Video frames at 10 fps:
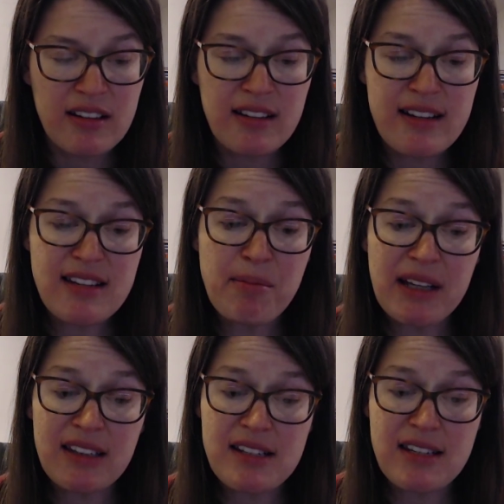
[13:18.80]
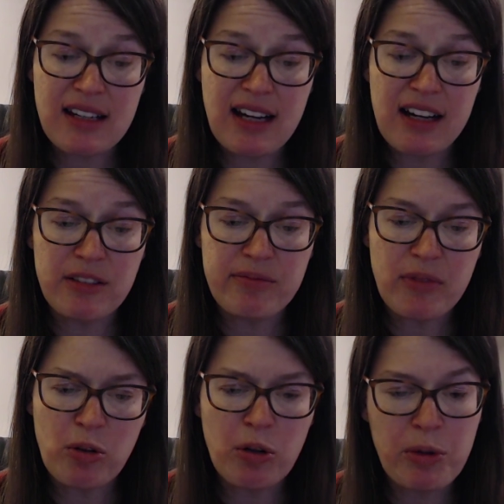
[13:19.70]
It's on my list, said Kyle.
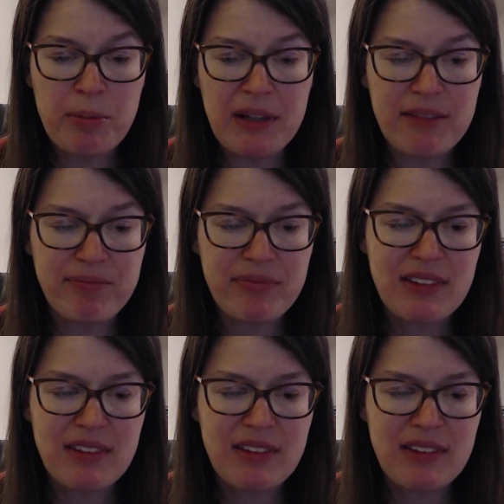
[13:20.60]
Or it would be.